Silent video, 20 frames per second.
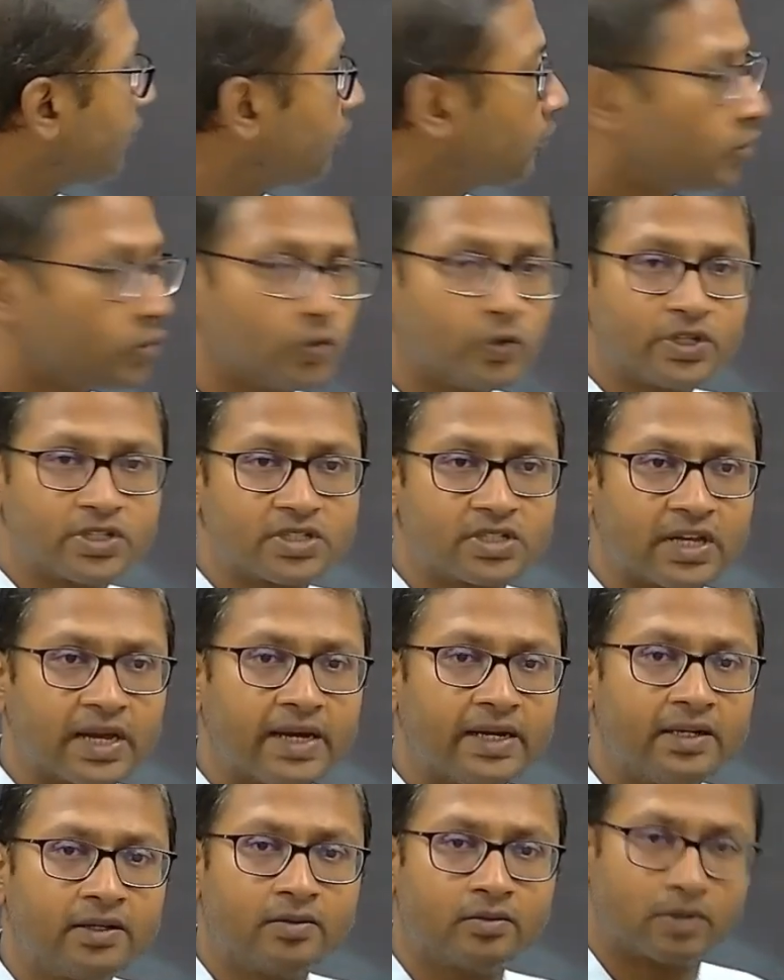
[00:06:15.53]
do is
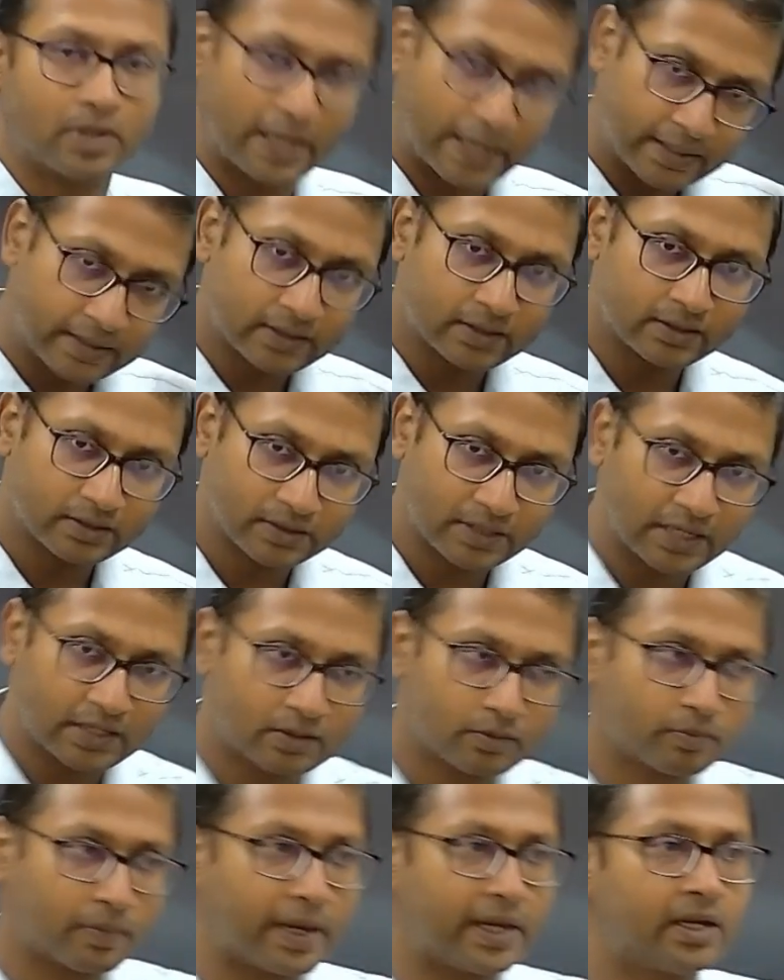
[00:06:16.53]
that, and
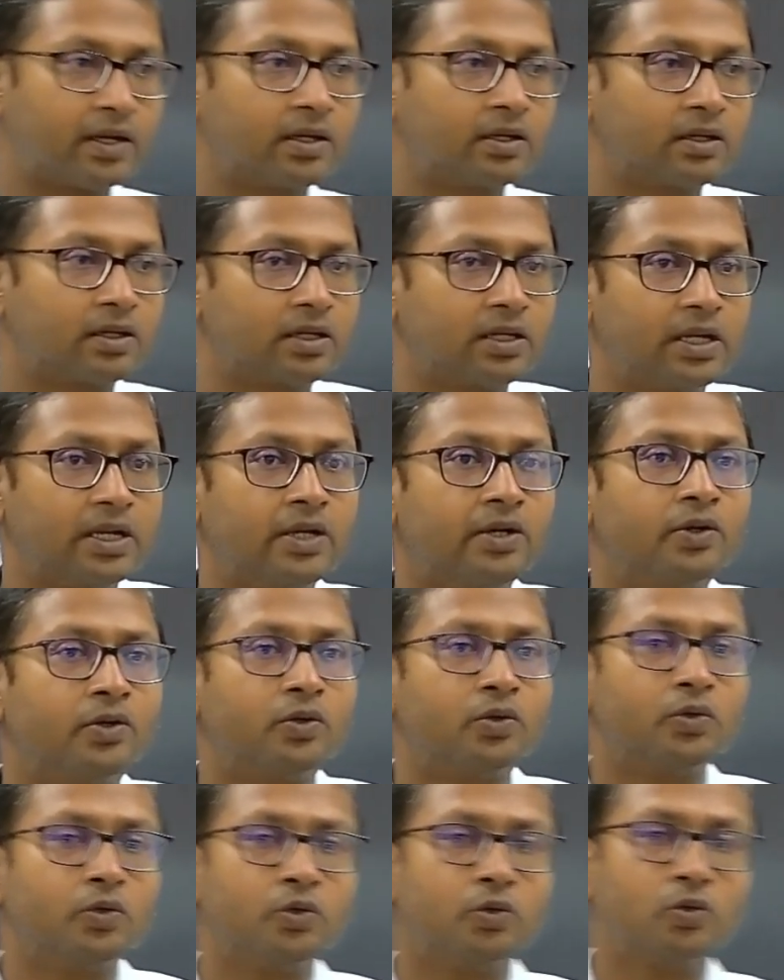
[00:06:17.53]
that might lead to
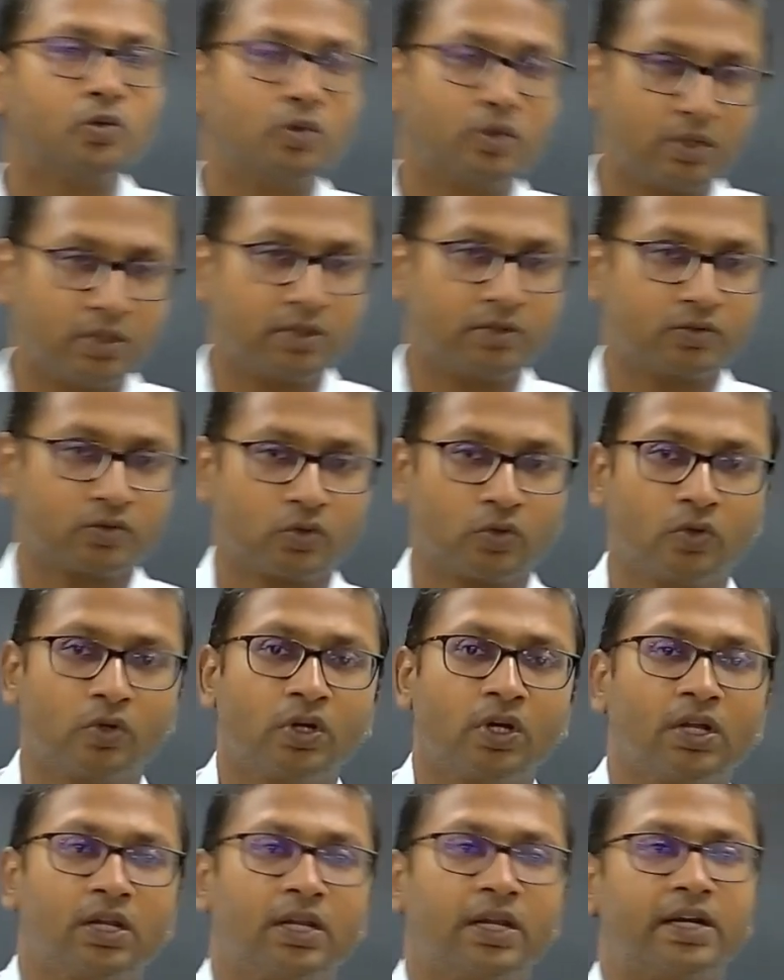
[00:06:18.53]
you, so
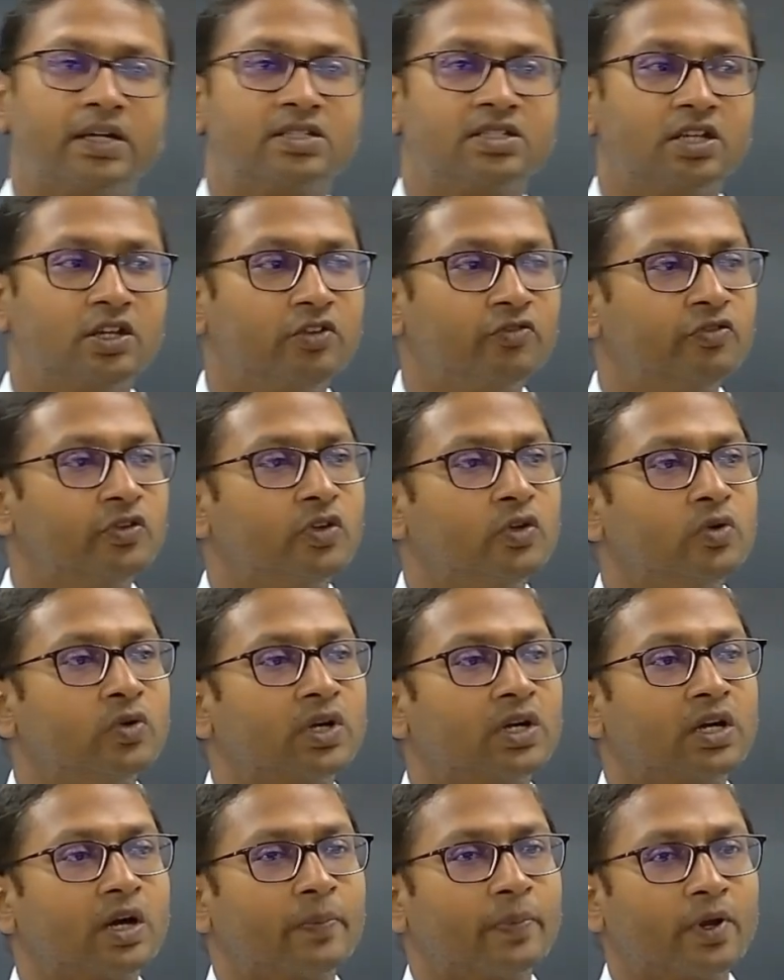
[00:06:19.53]
let's say if you do a
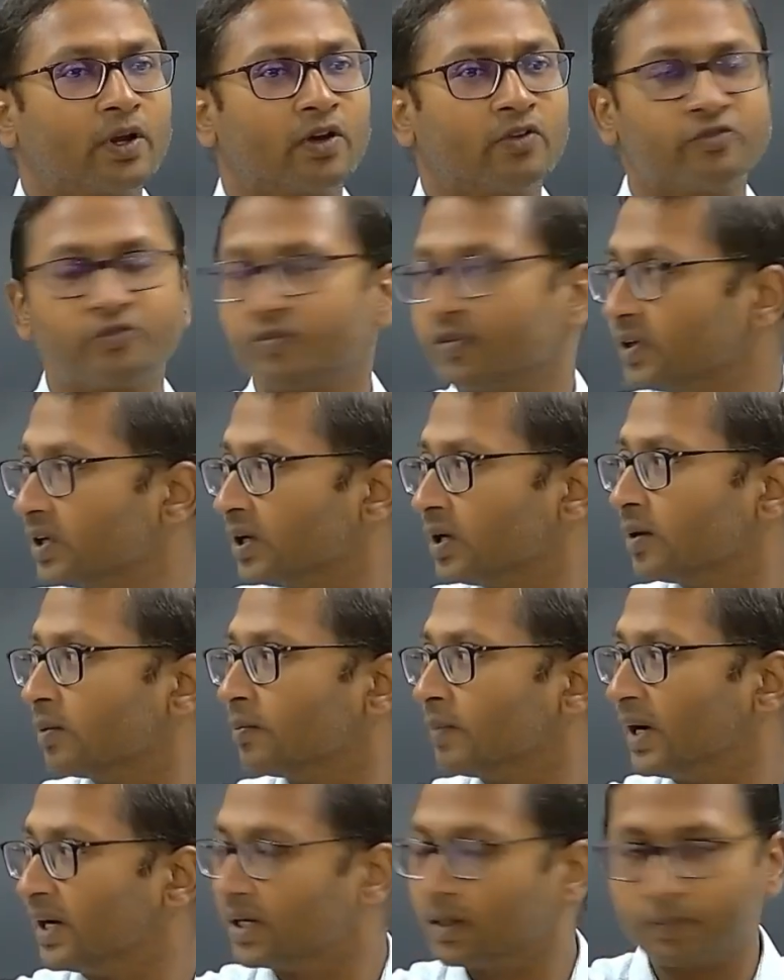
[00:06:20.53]
couple of
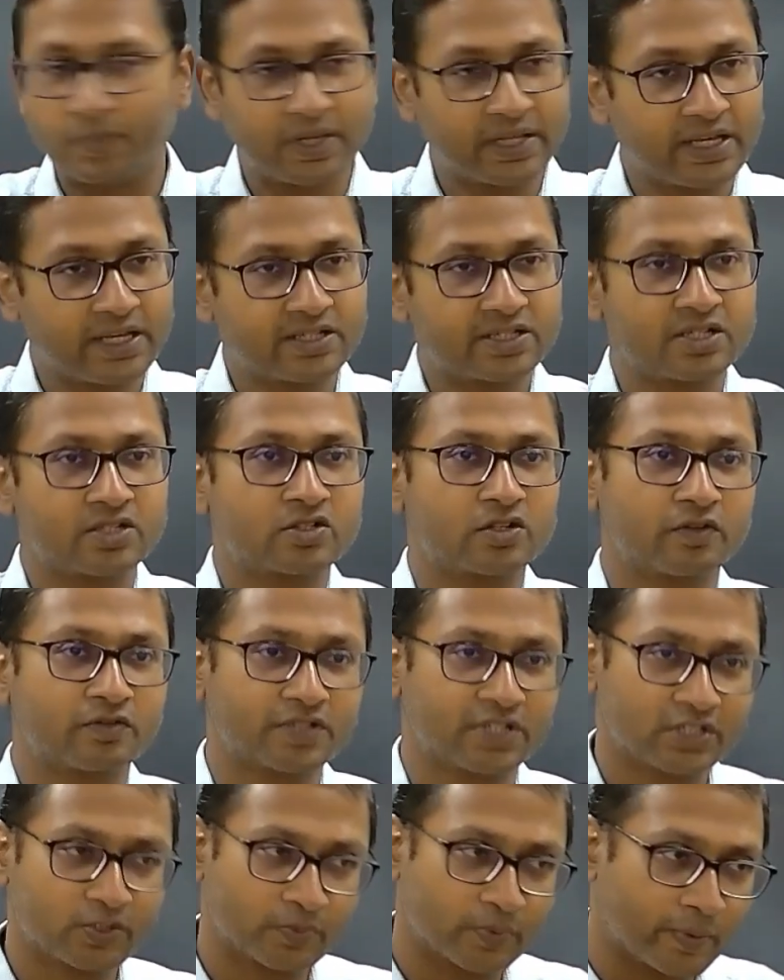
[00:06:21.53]
multiplications of
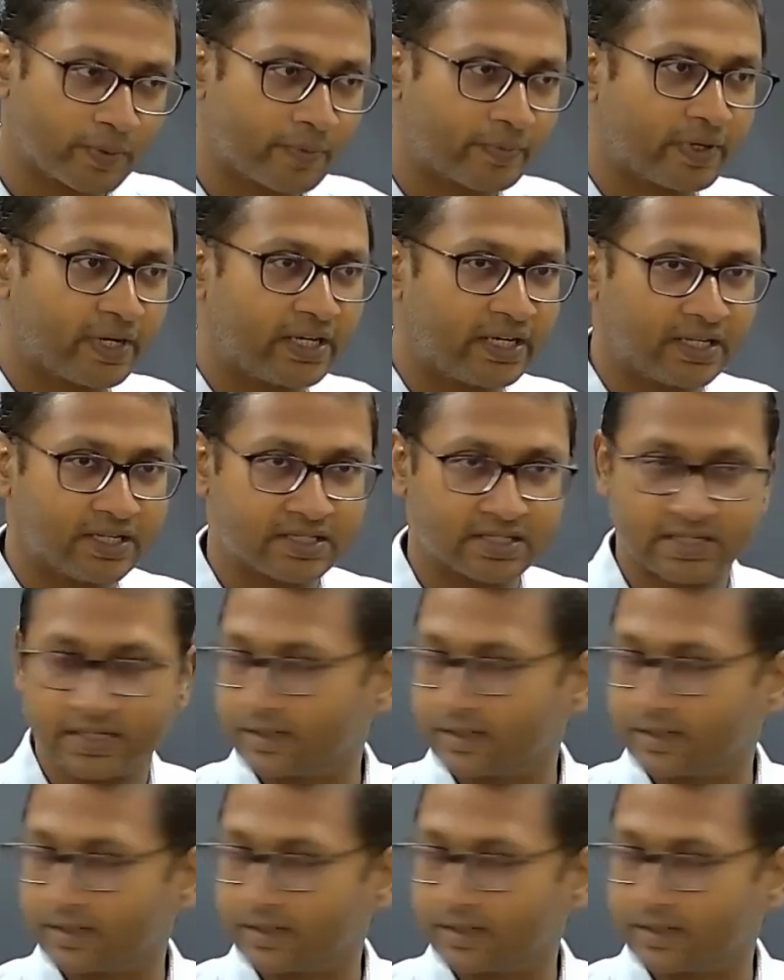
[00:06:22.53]
such probabilities,